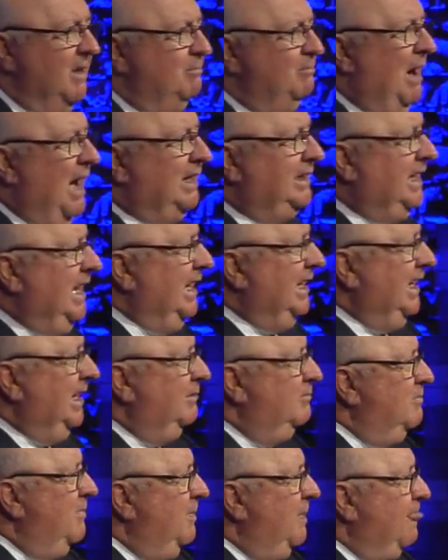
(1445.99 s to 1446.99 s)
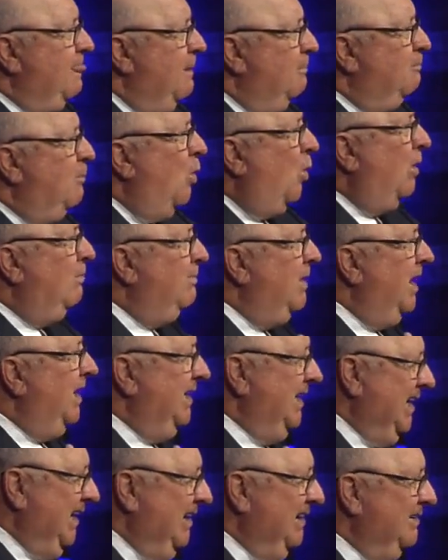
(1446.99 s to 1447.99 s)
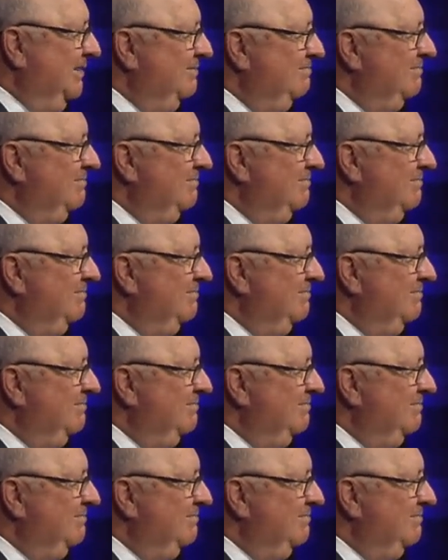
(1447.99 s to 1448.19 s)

by getting more money